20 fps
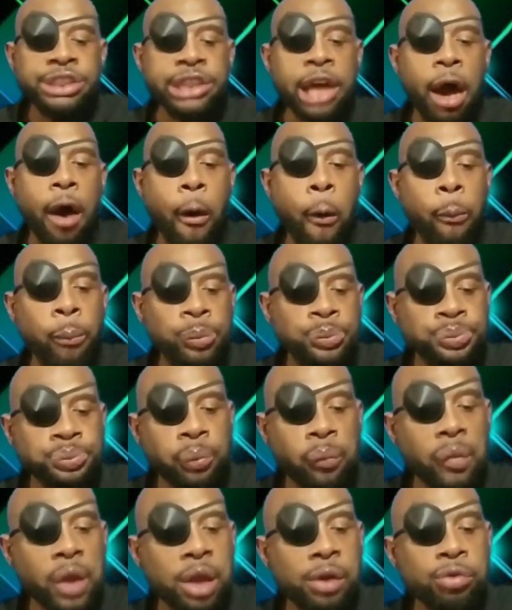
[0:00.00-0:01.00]
So,
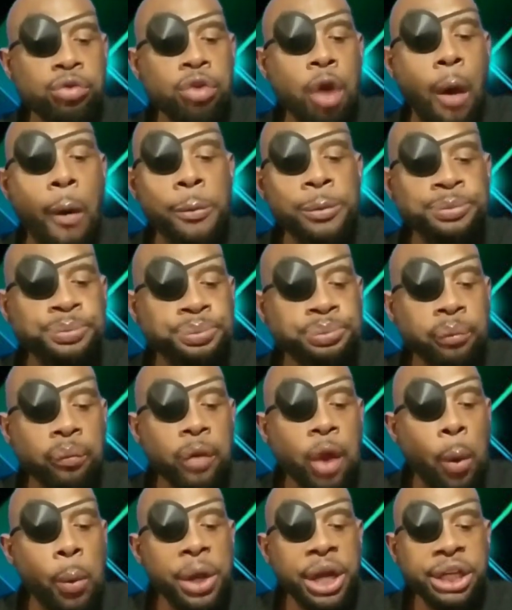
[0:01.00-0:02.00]

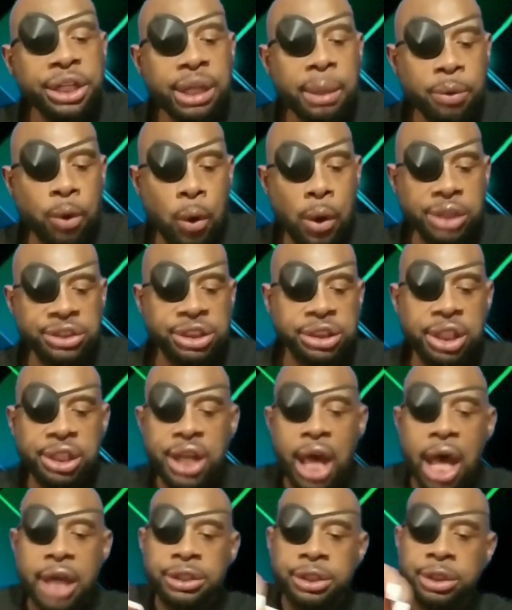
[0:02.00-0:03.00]
we ended up going to the
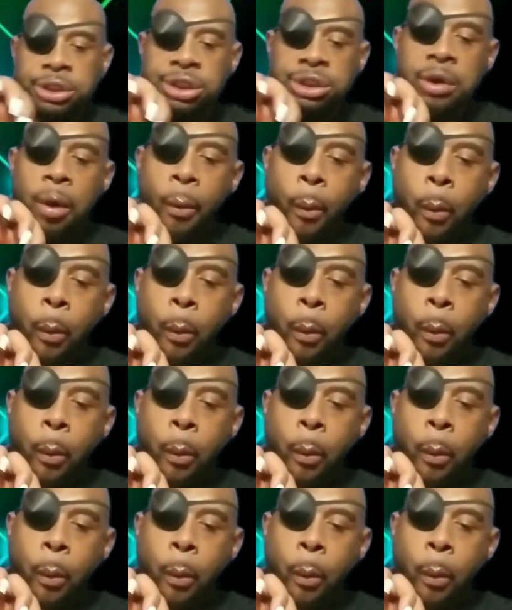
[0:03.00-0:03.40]
doctors